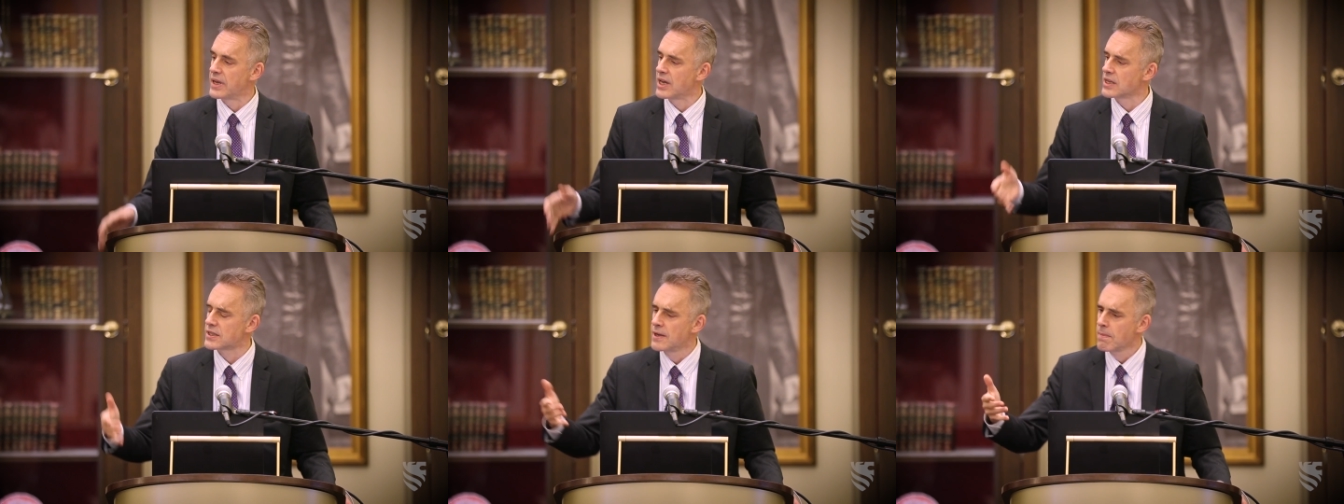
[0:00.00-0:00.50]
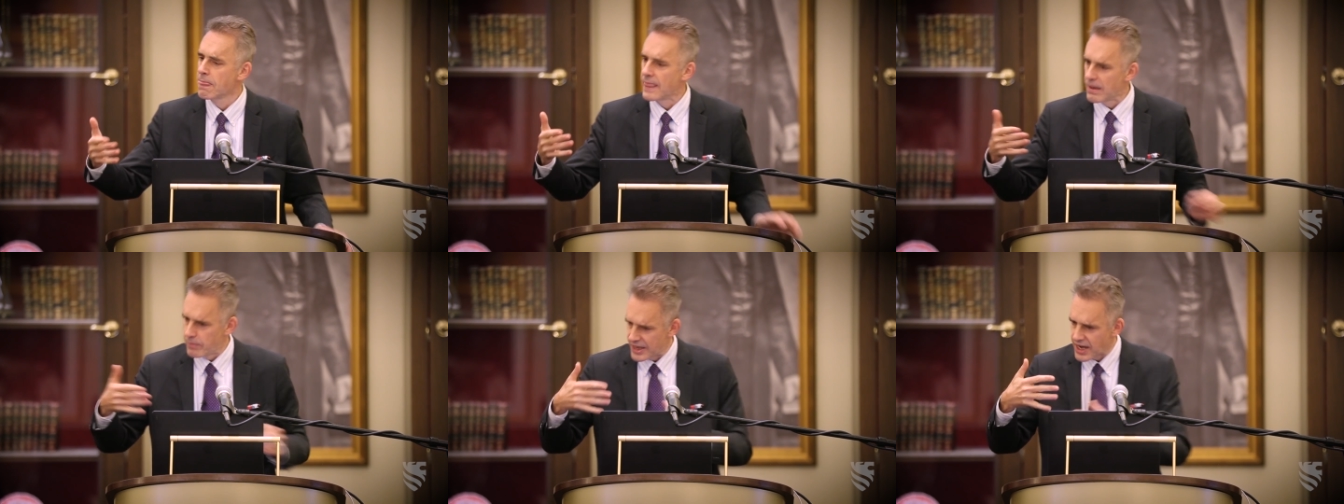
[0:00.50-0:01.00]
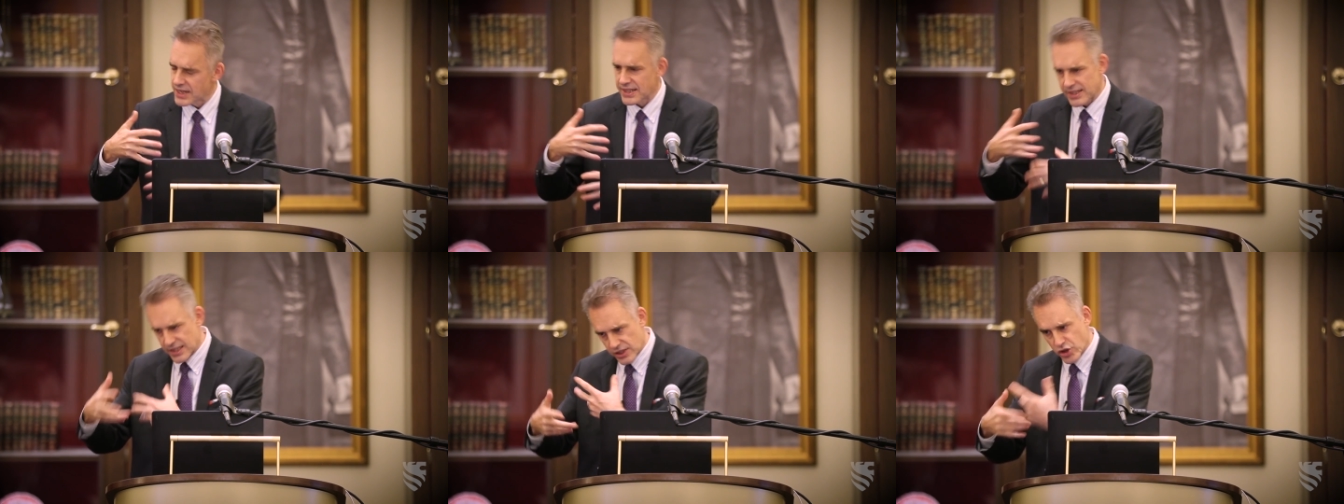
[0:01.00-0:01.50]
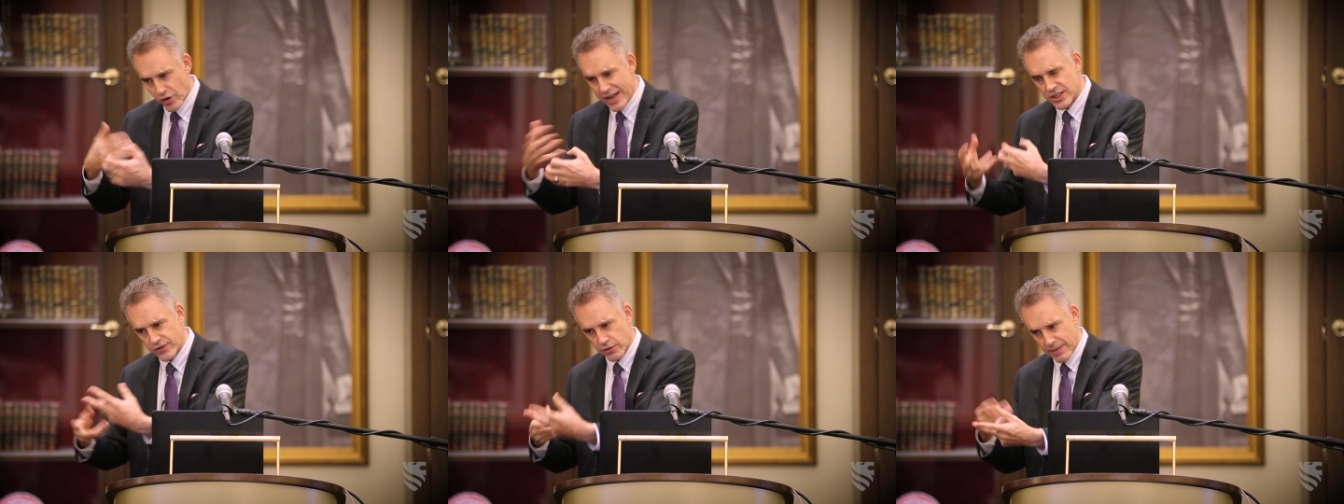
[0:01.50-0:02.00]
Because it's a
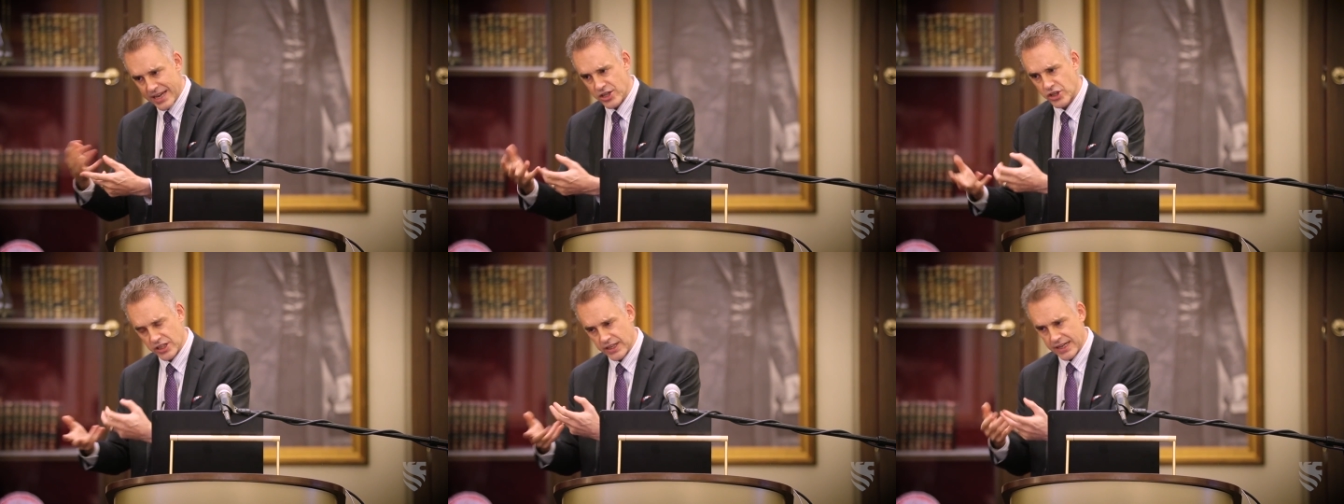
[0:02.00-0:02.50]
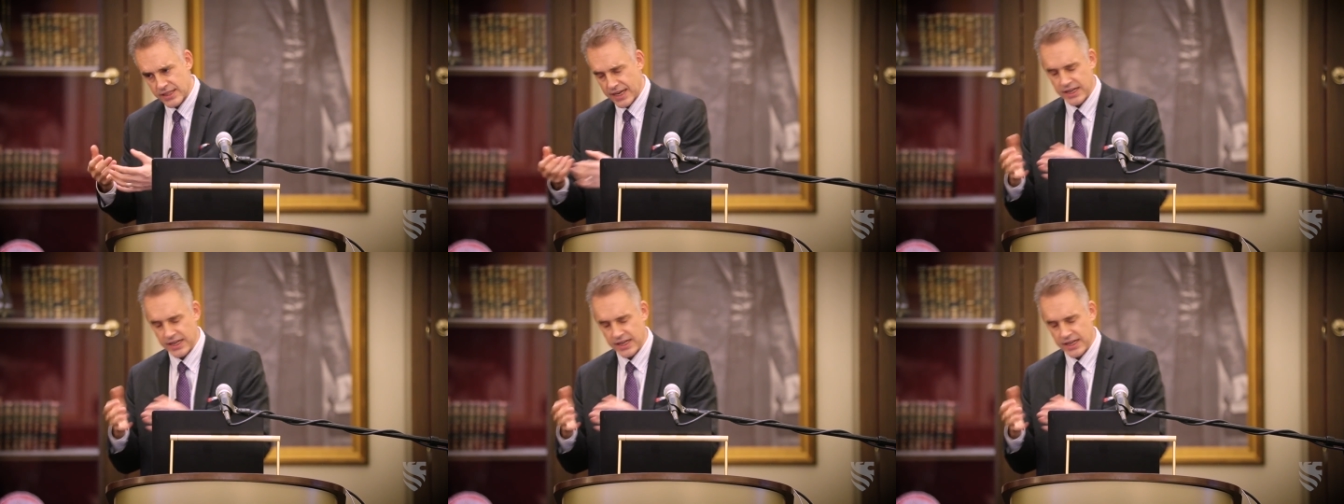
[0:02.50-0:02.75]
transformation.